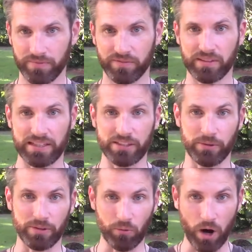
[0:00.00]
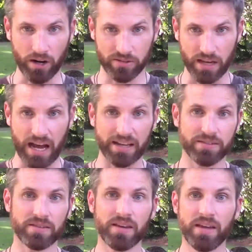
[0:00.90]
like they're in the wrong
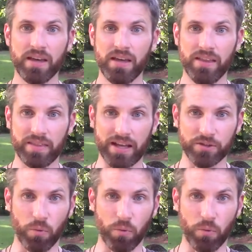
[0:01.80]
signs, that's